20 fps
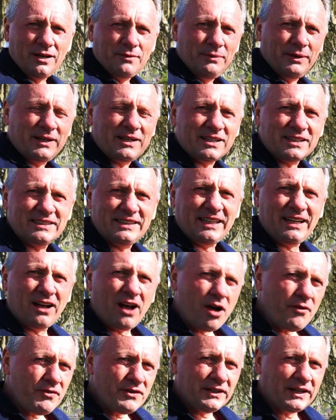Because, see,
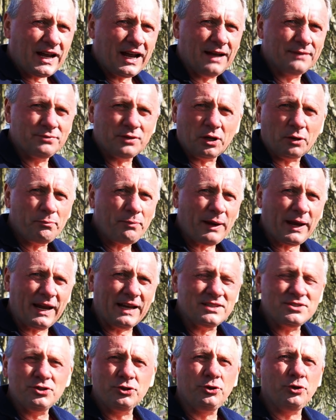oftentimes our
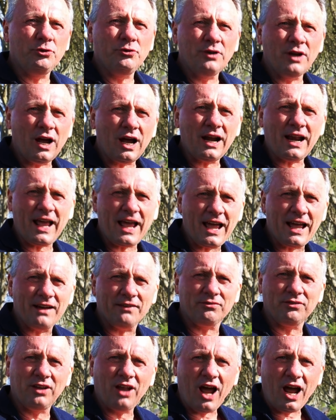pains do not
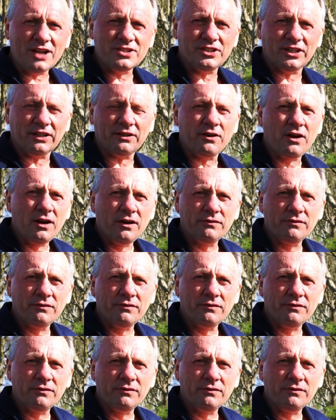have logic